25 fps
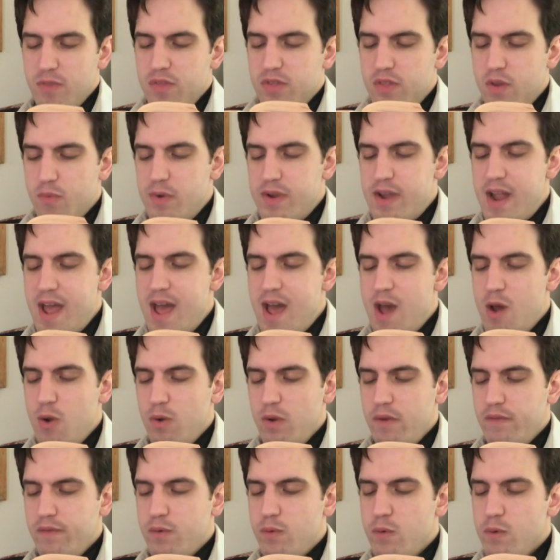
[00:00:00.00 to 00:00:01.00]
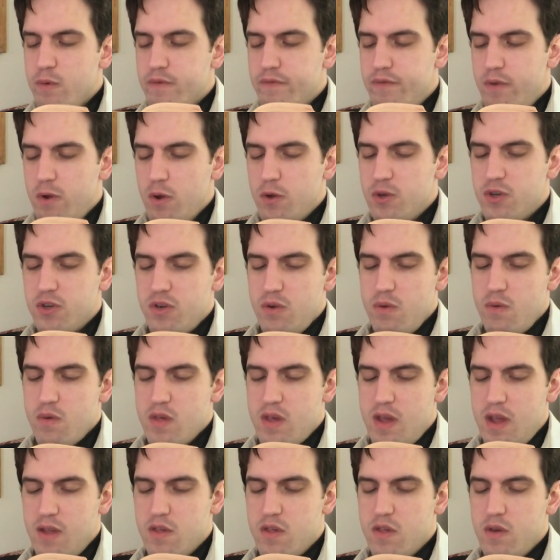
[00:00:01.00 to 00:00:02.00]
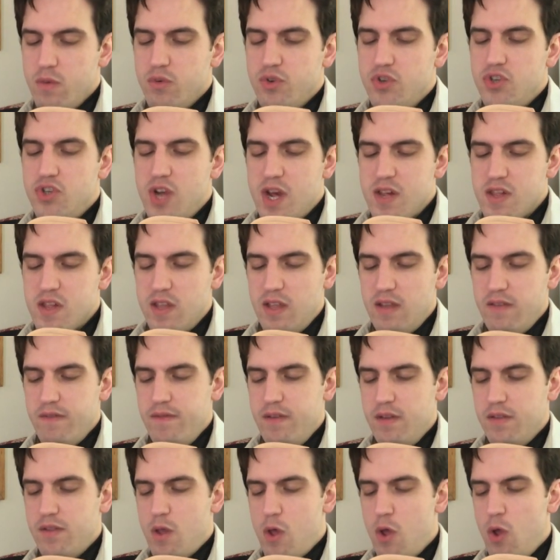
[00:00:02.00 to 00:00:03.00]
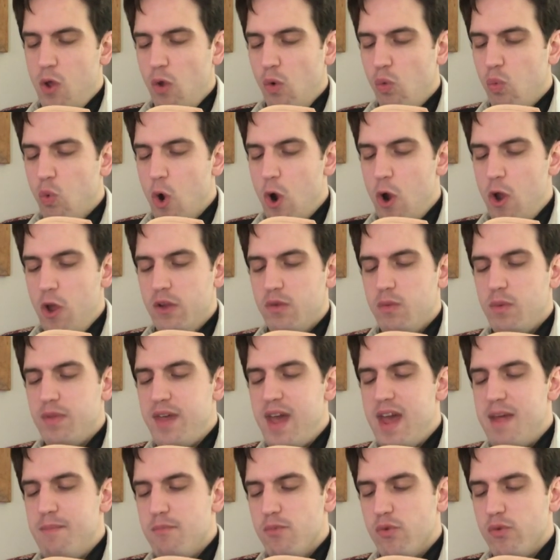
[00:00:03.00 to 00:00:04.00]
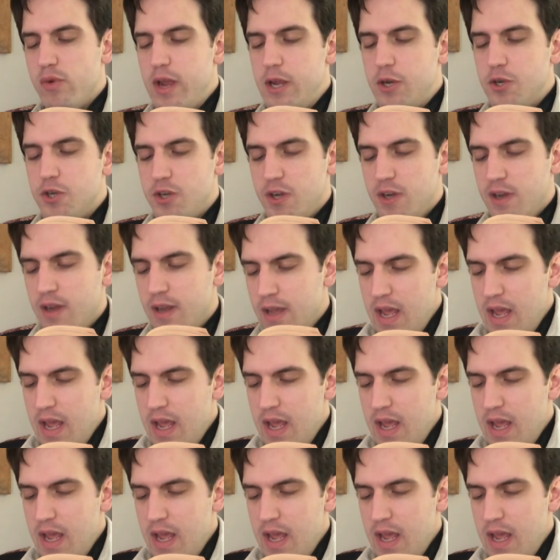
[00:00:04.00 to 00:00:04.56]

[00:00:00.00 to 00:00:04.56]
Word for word: the renown of whose virtues had so justly filled the whole world with admiration,